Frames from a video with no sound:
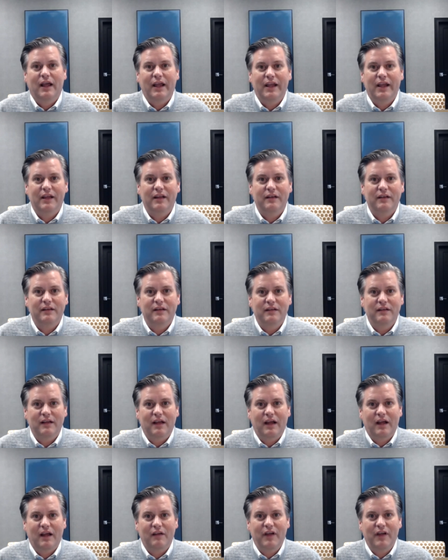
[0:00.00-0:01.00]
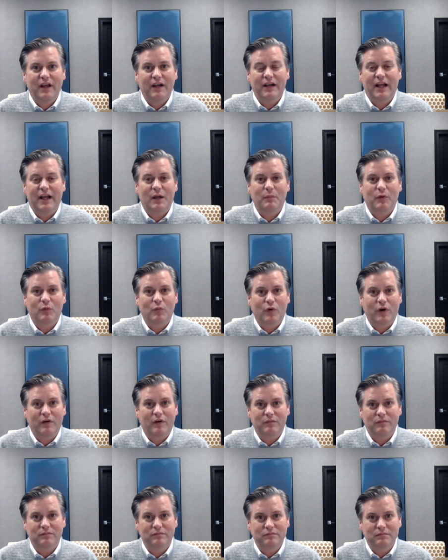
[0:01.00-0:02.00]
And I've had it happen
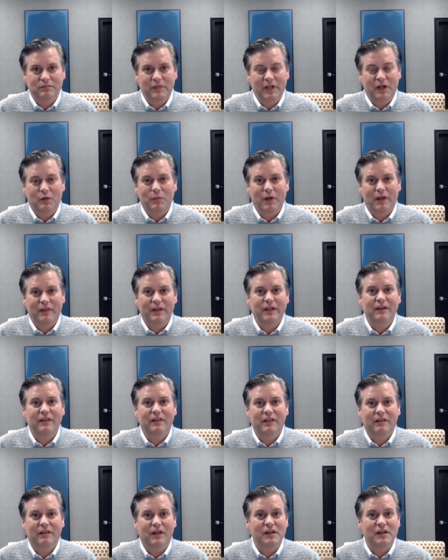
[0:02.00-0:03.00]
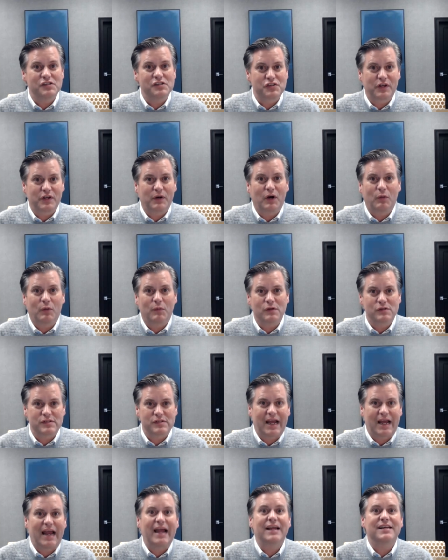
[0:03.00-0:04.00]
where, you know, by the end of the lunch, they're
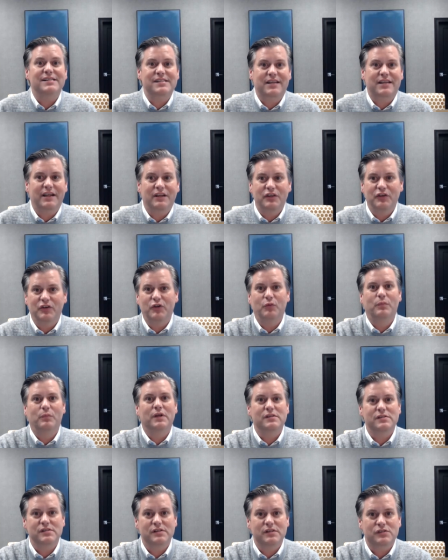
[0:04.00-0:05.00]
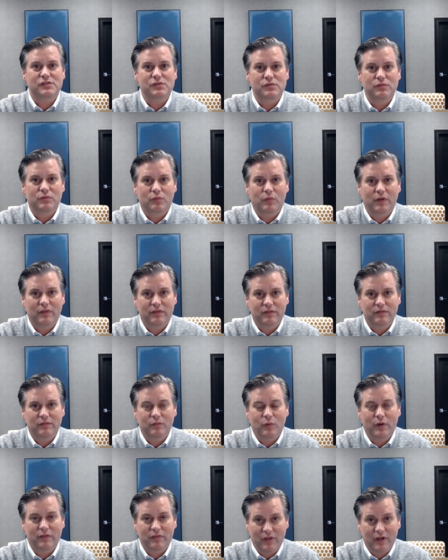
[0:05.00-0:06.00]
almost asking to do business with,
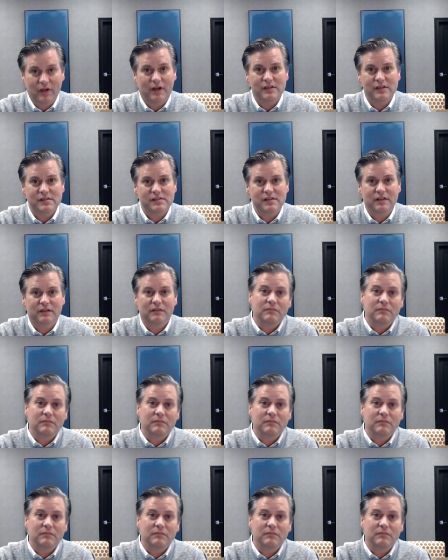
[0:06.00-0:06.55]
with us.